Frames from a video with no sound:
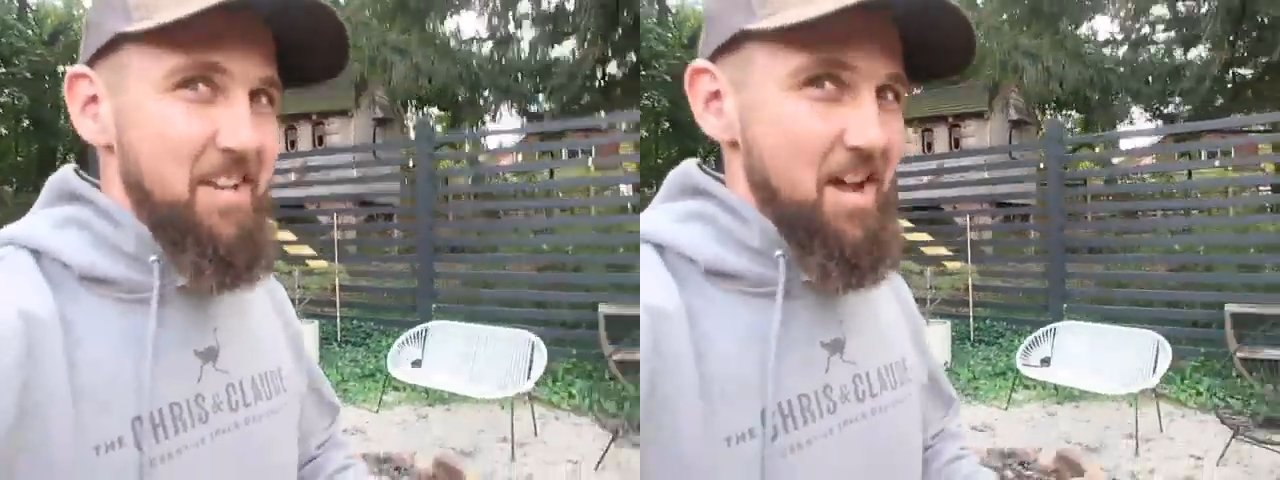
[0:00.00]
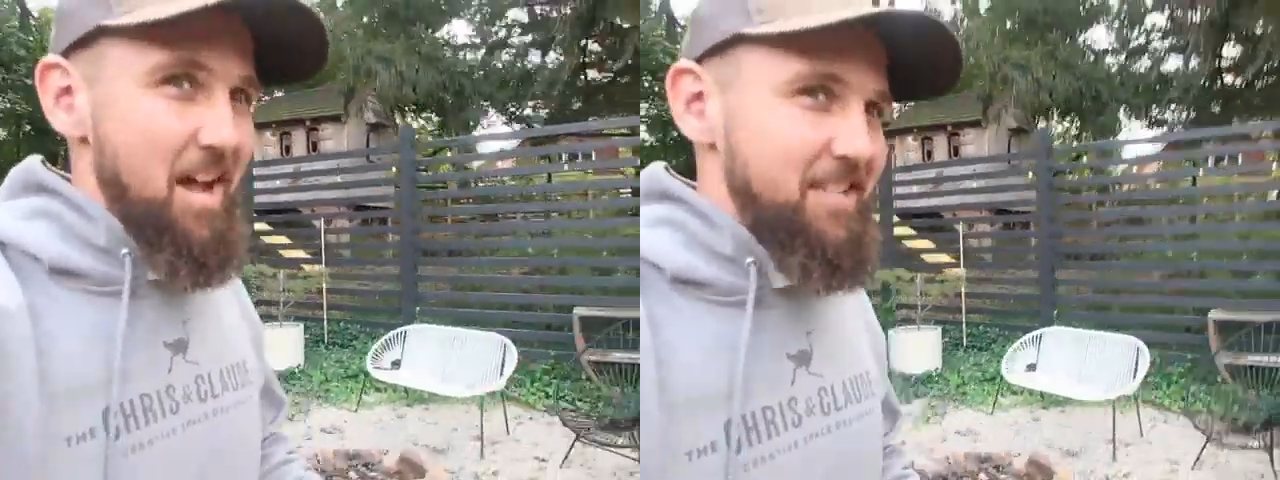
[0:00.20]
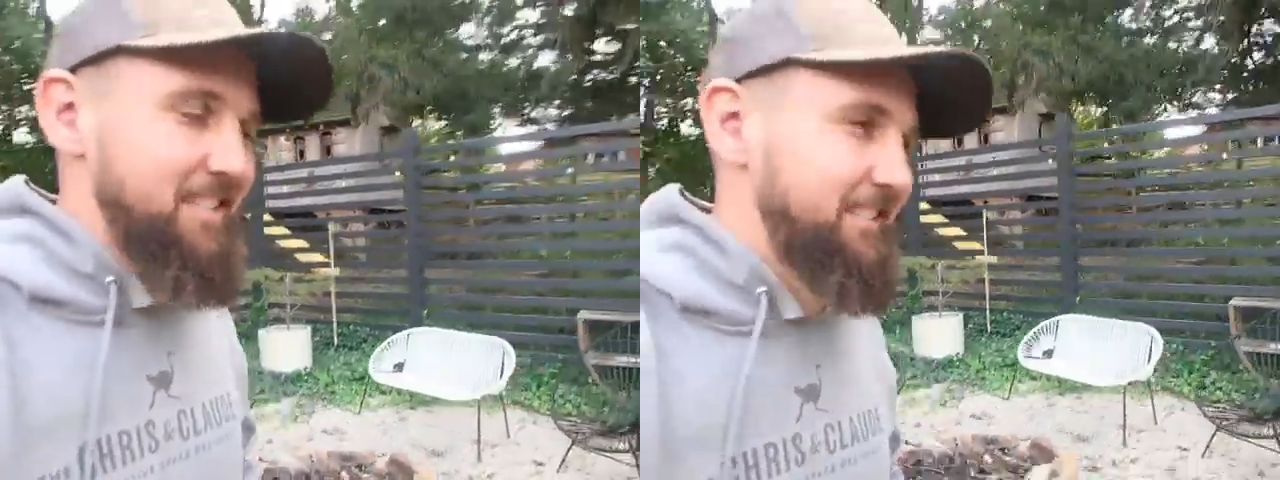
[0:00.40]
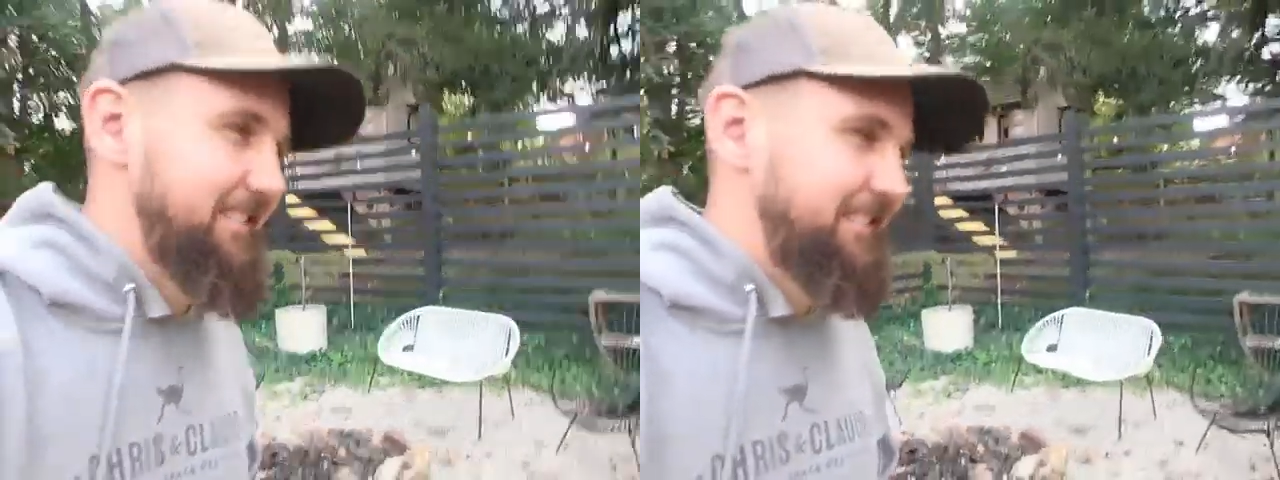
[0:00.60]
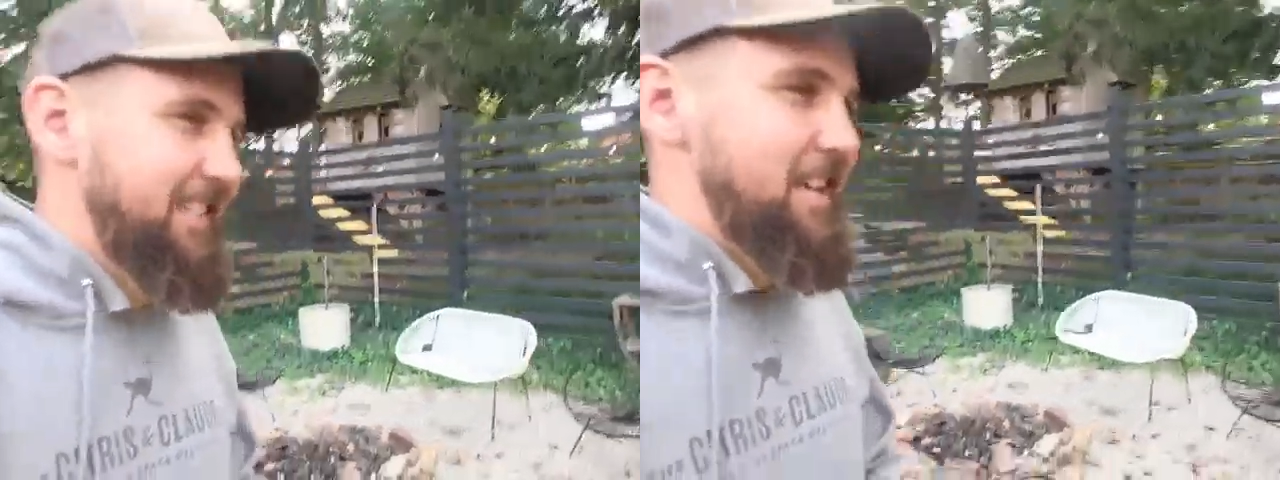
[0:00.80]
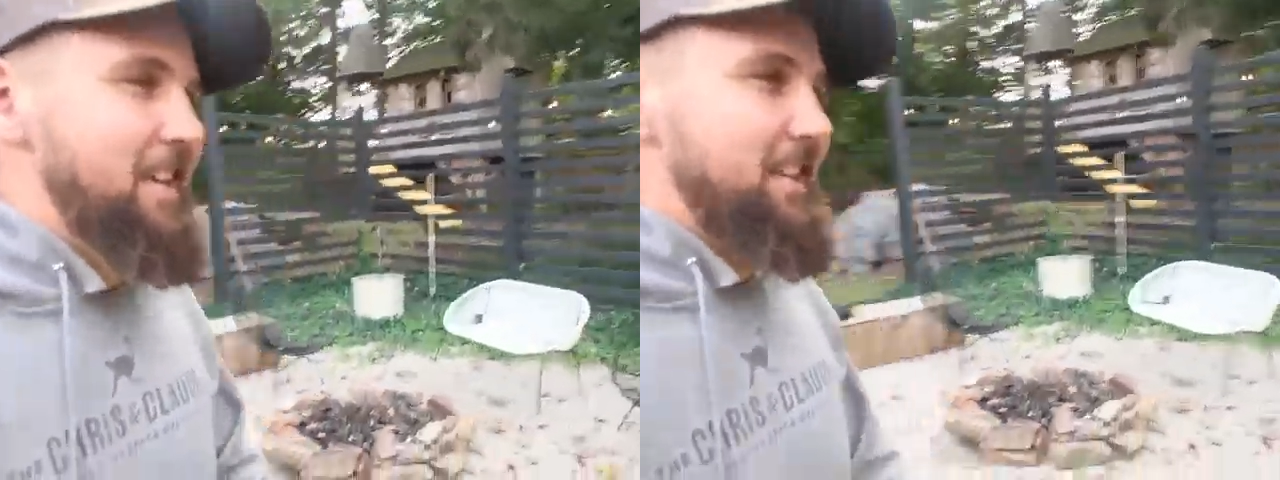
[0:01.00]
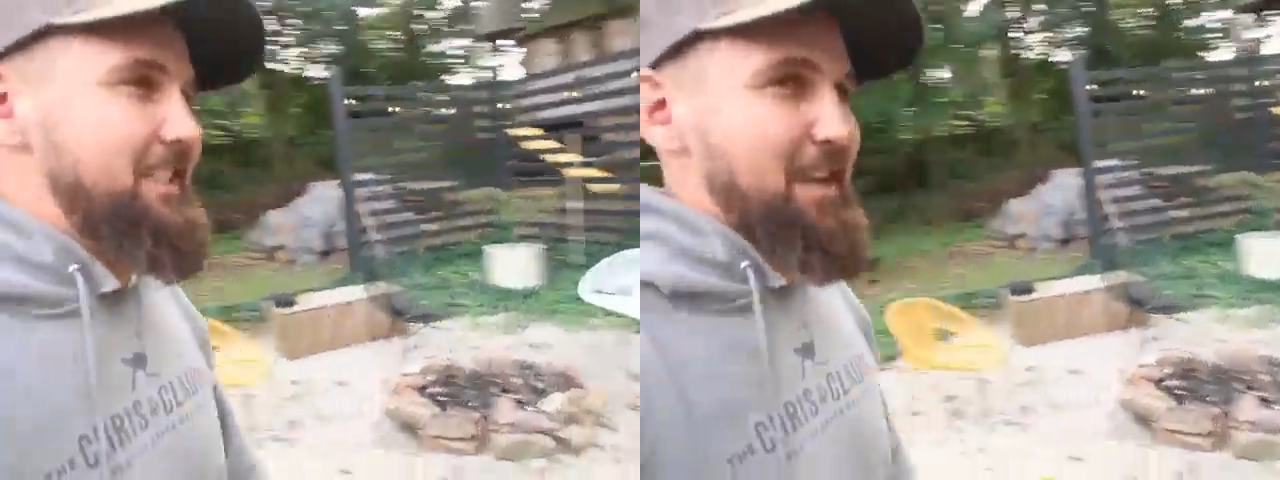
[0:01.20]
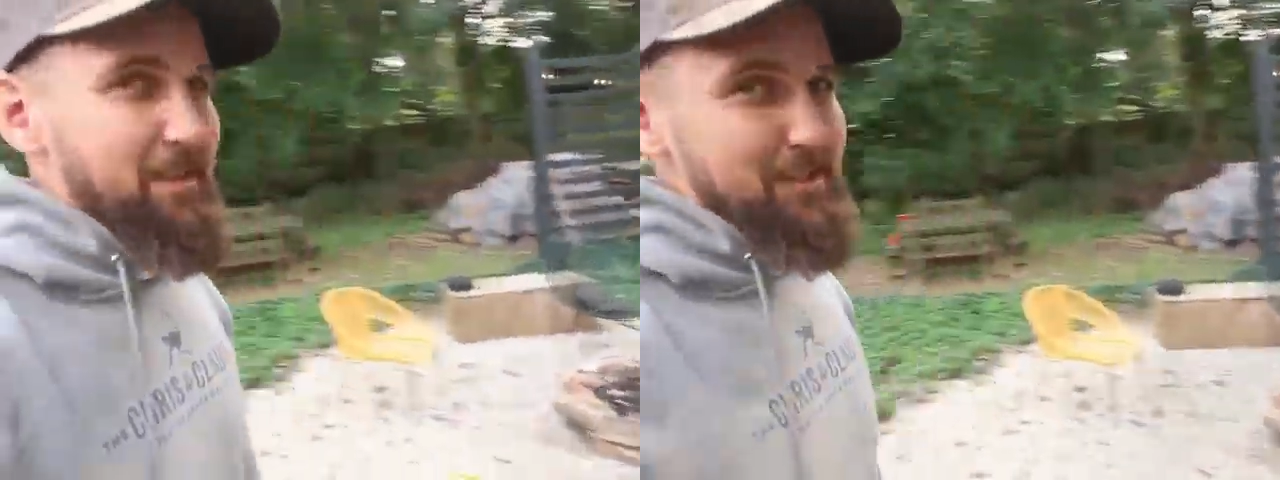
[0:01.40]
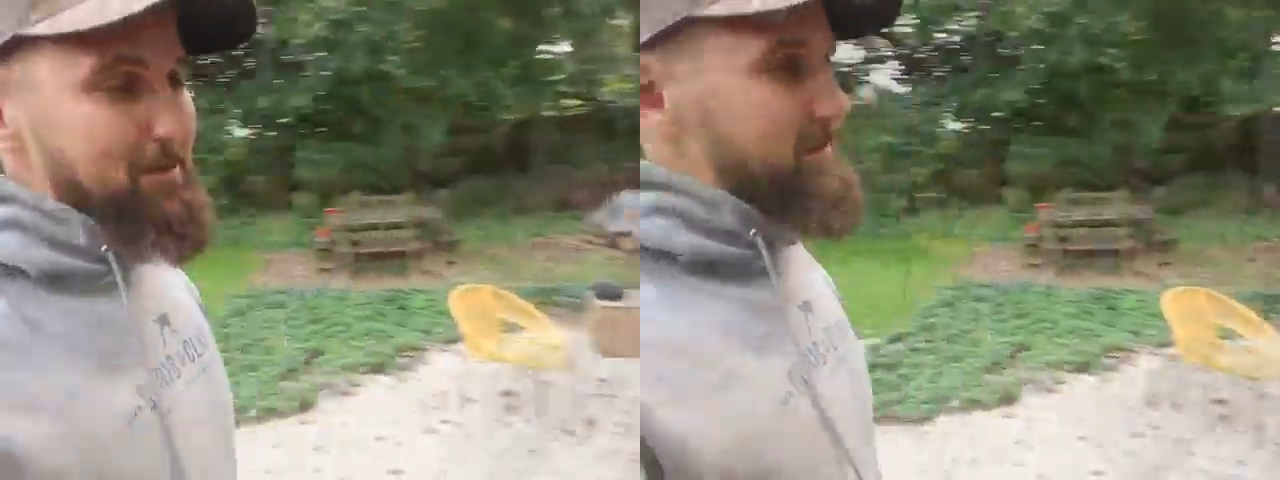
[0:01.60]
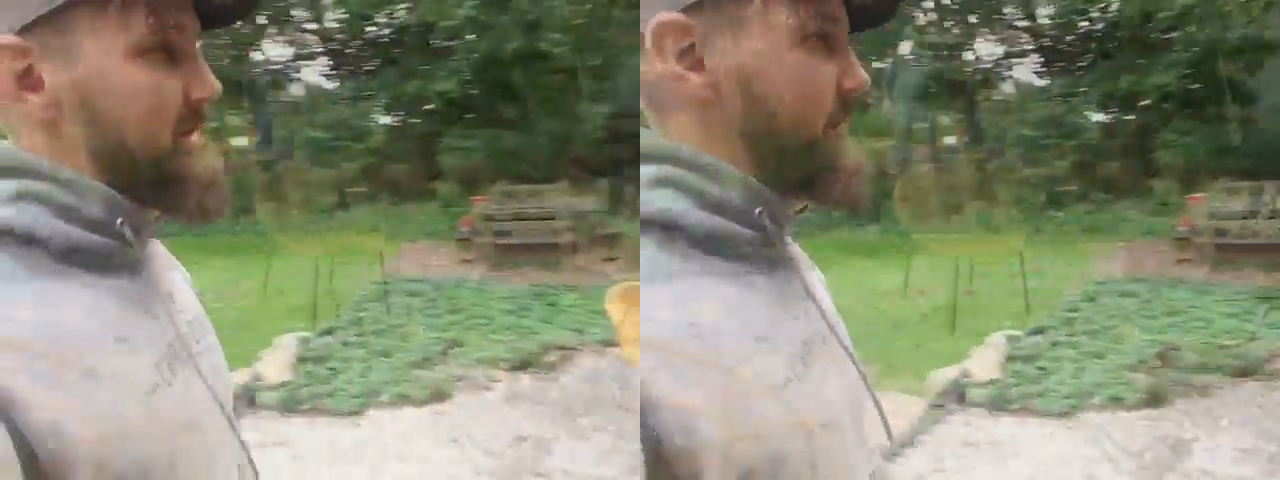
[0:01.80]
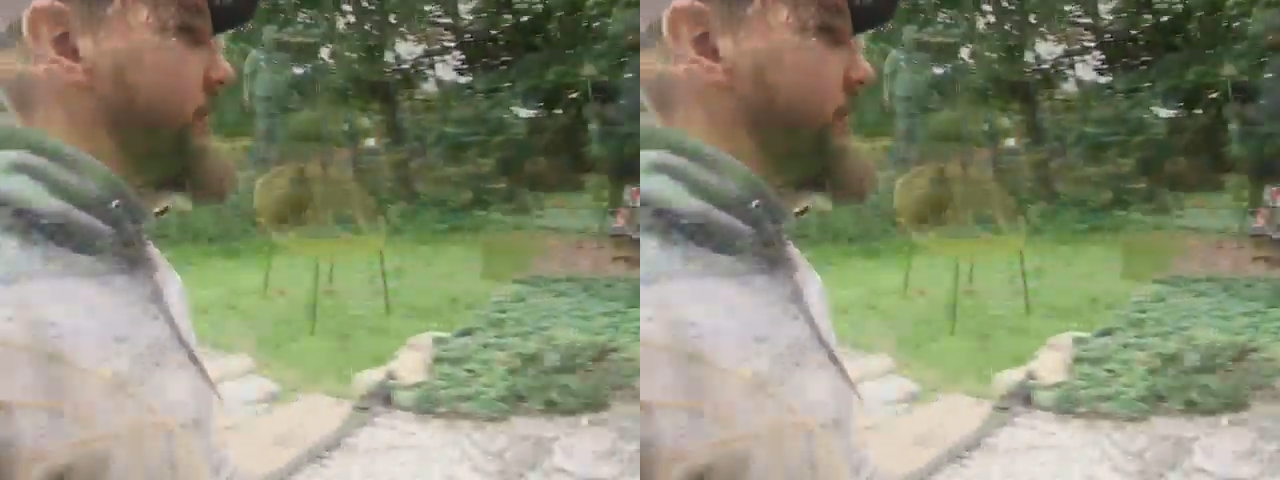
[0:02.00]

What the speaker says: Not. Let's see how this goes.